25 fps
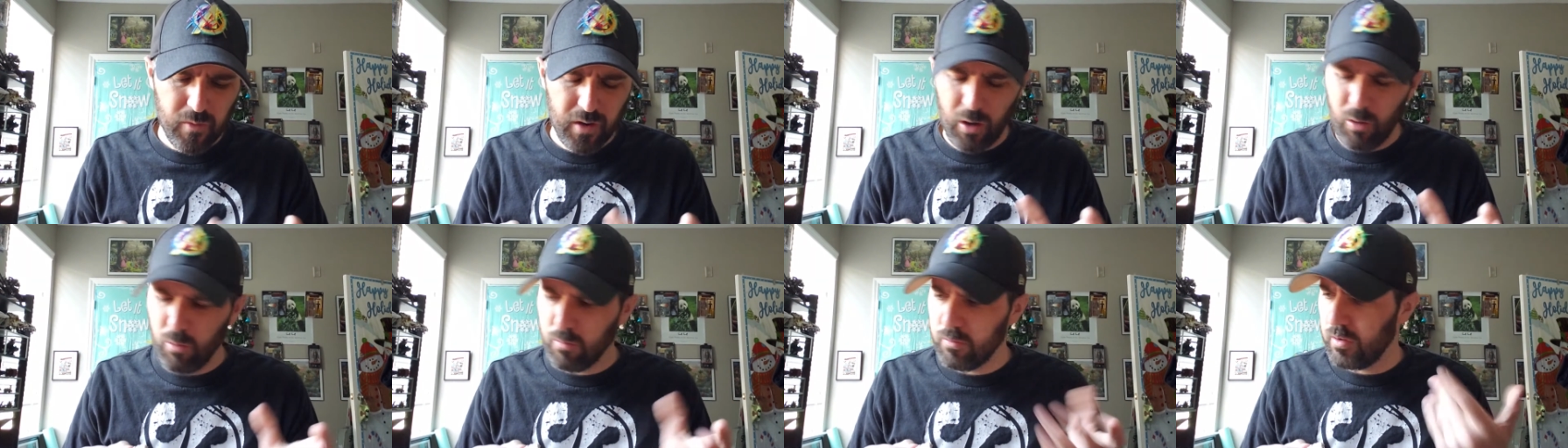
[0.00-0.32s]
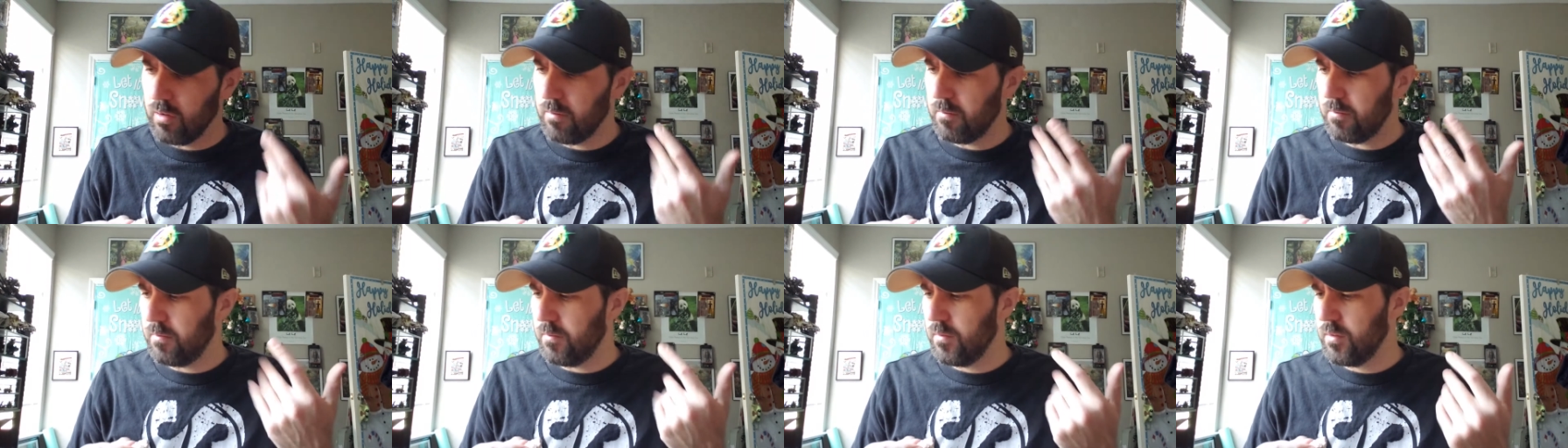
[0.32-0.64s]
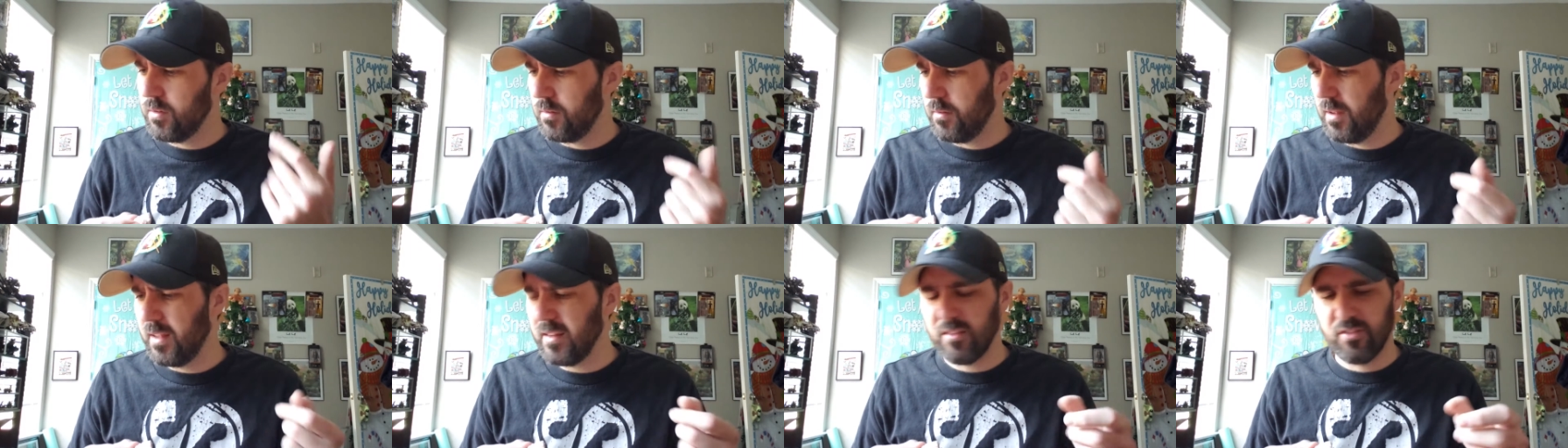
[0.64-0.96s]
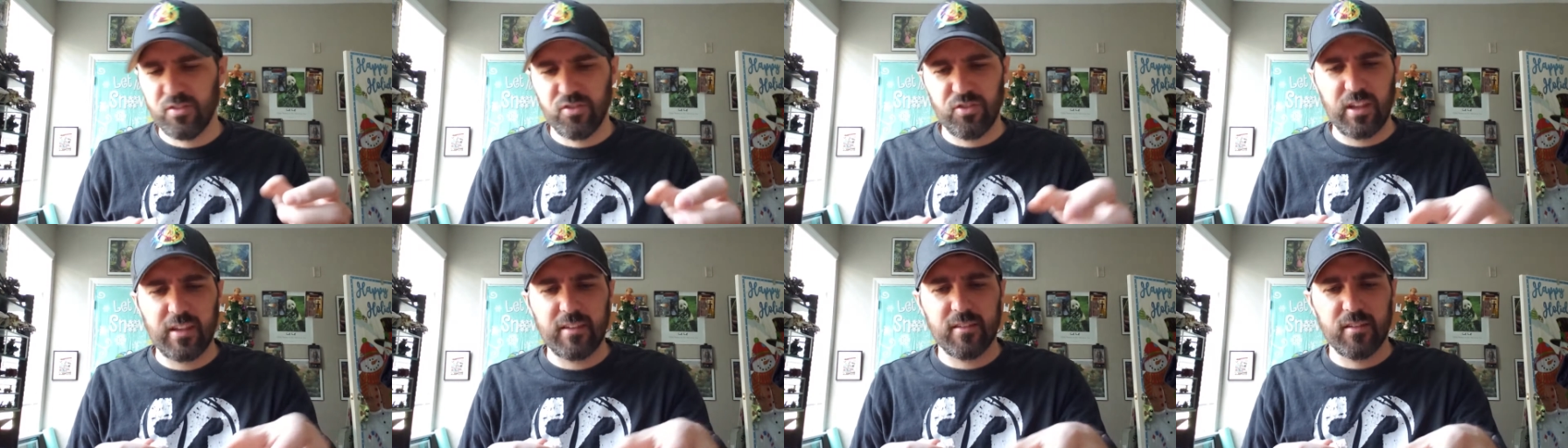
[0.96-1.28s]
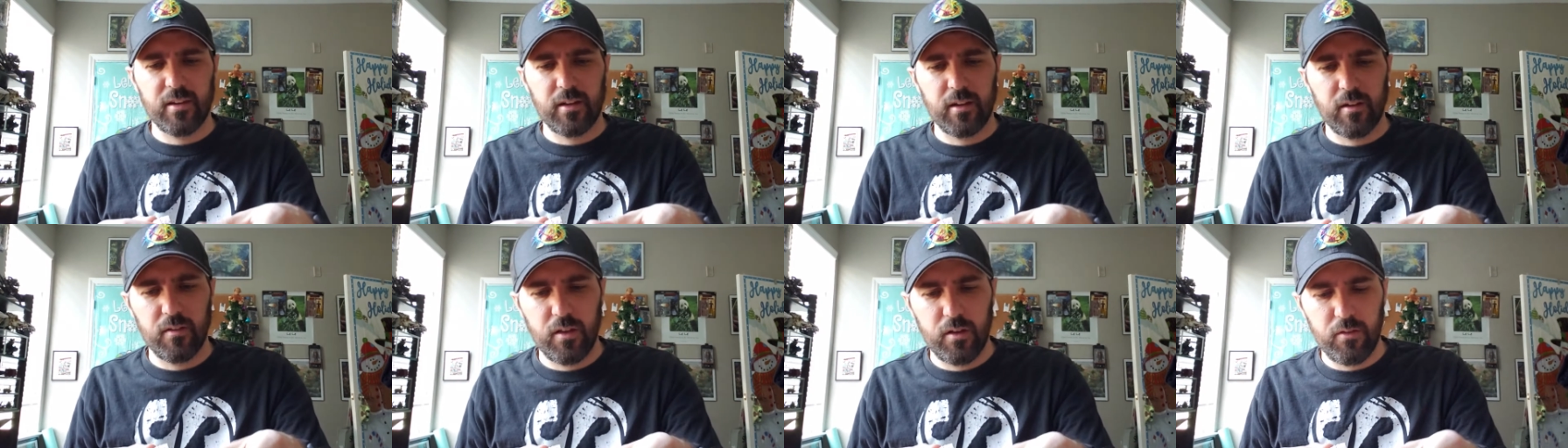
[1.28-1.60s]
Oh, that
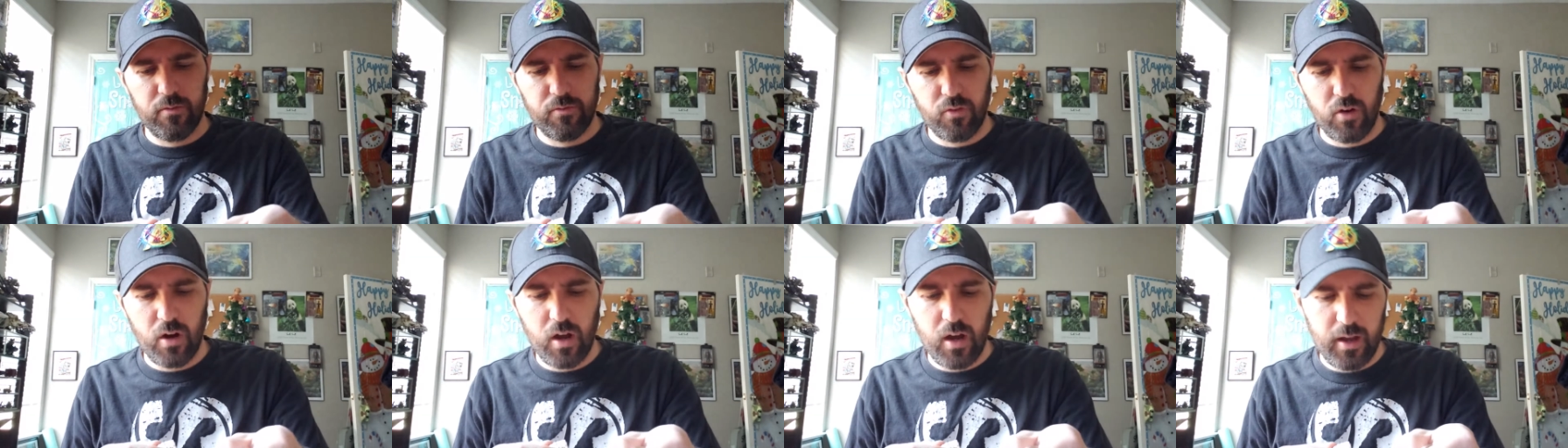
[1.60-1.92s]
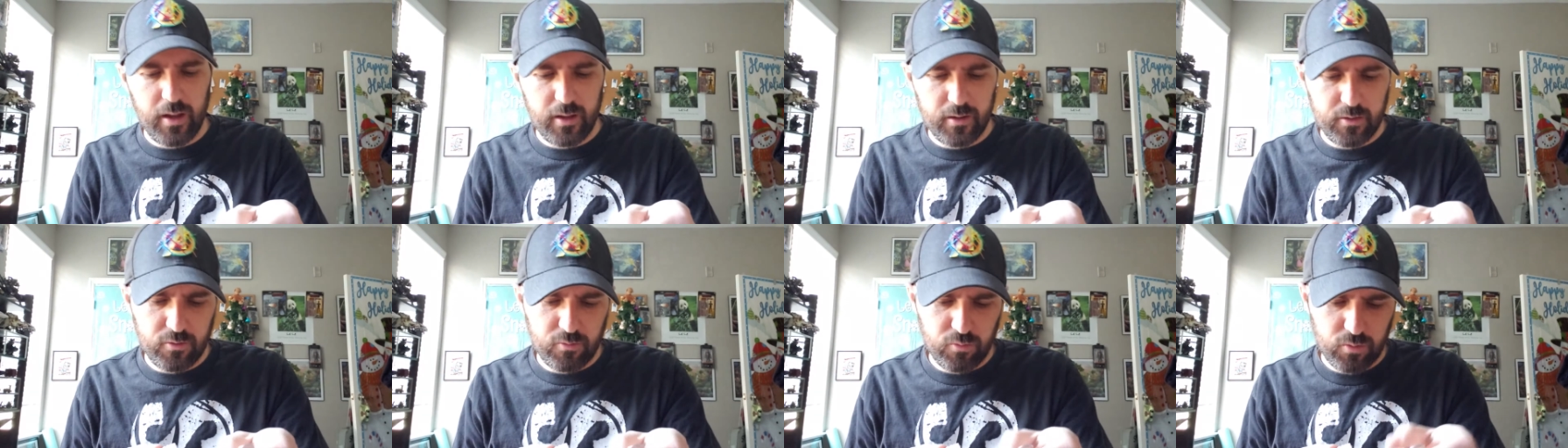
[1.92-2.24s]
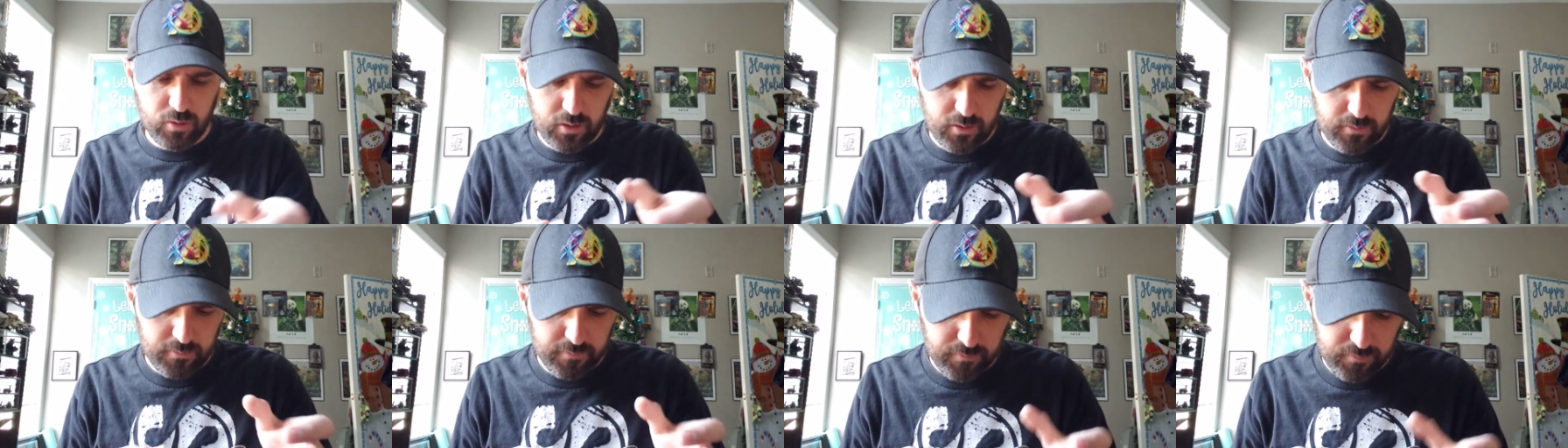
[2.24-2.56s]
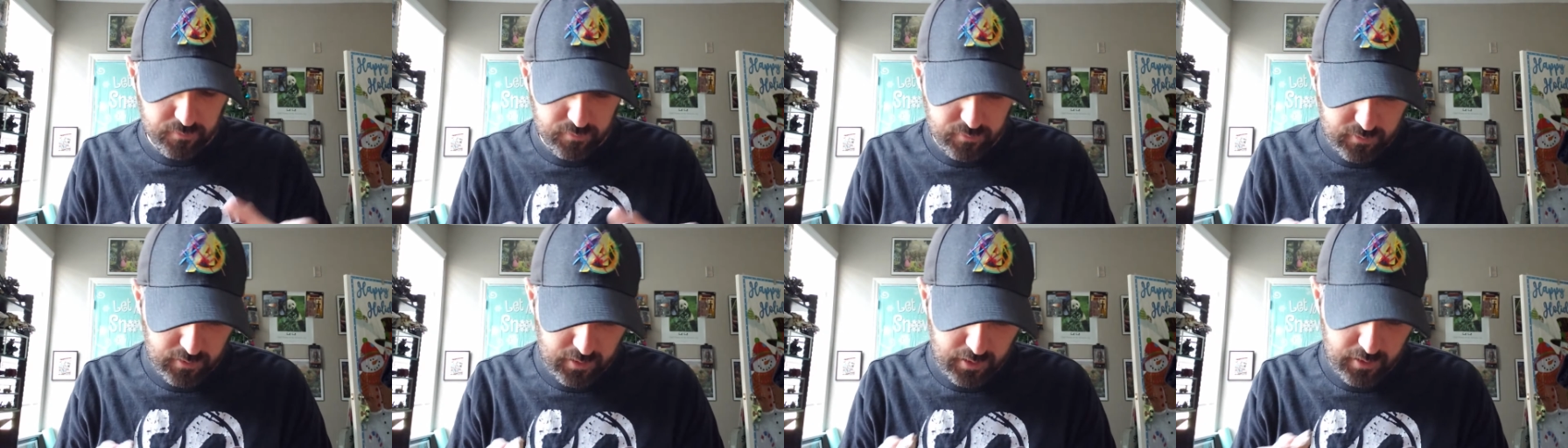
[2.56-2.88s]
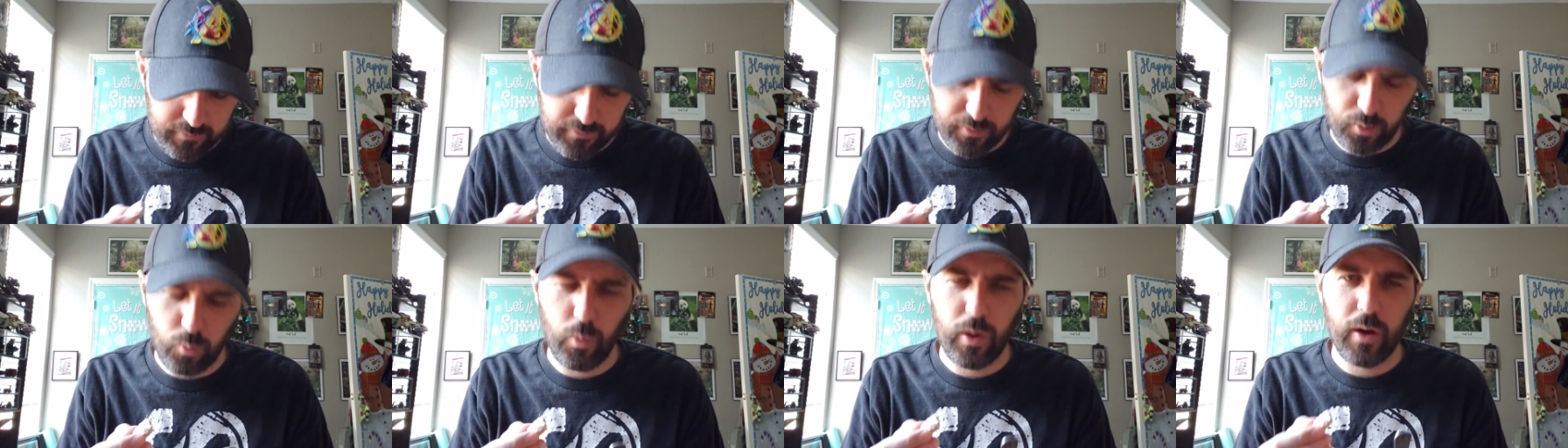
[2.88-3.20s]
seasoning on that fry is really
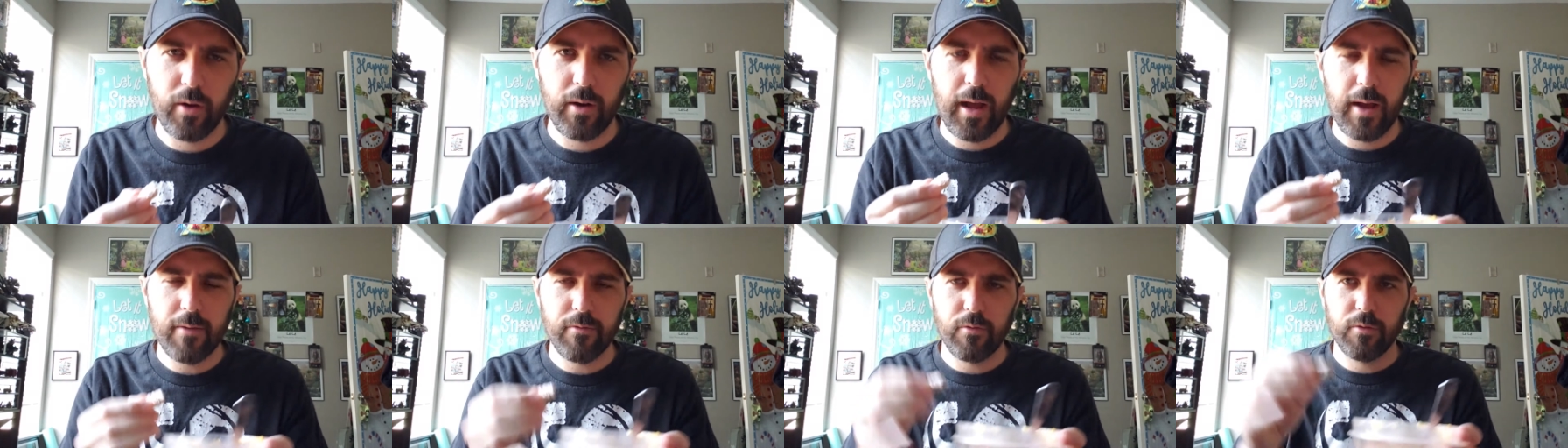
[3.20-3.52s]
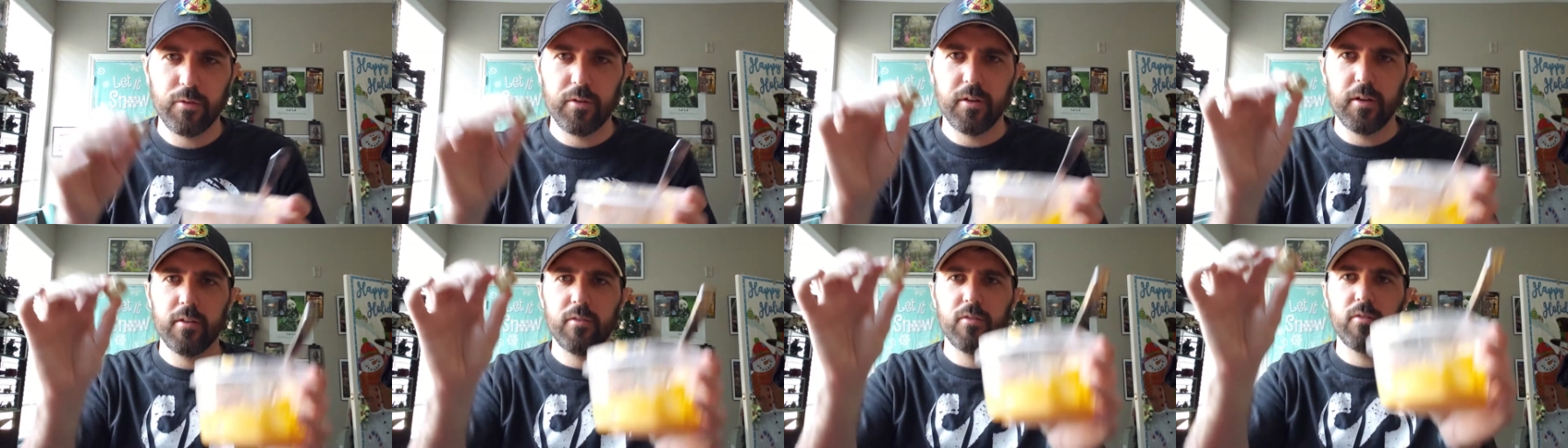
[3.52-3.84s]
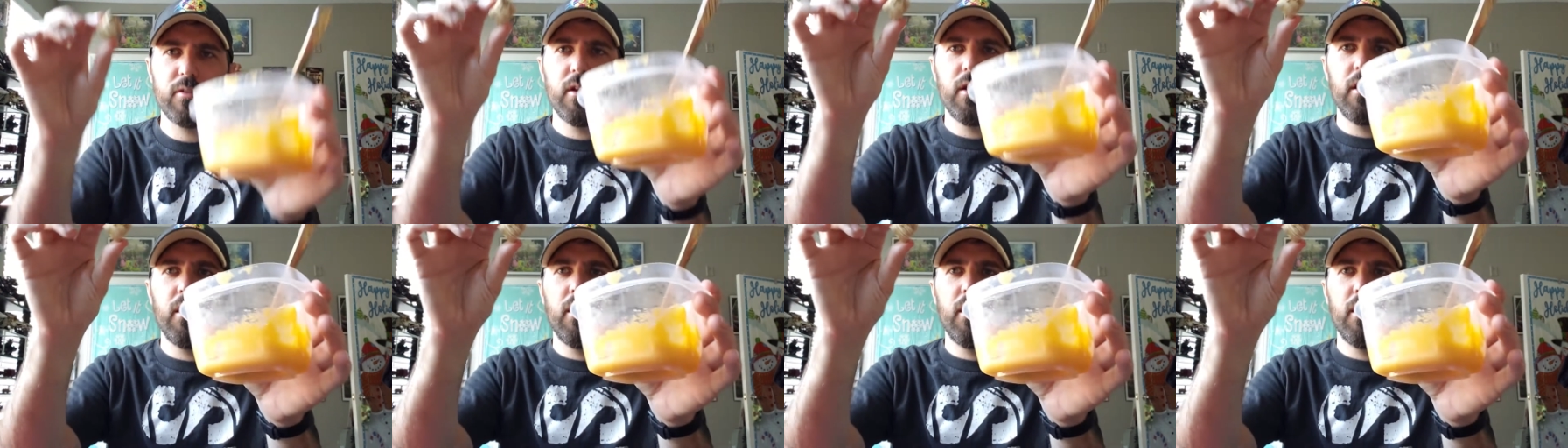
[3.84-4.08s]
giving it a weird aftertaste.